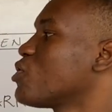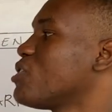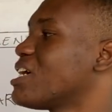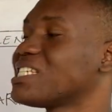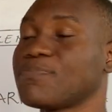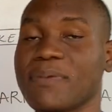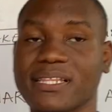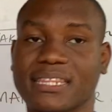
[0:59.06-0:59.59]
You're
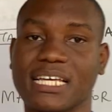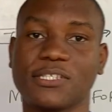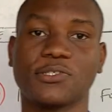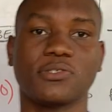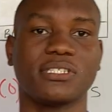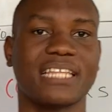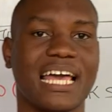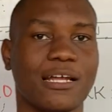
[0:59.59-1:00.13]
expected
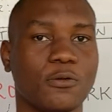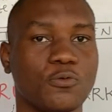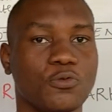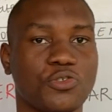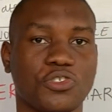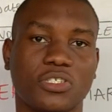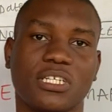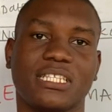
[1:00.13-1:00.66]
to
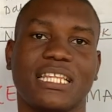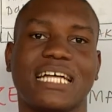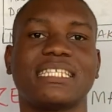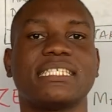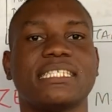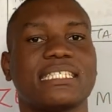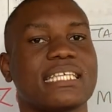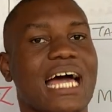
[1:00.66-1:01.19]
dilute. That is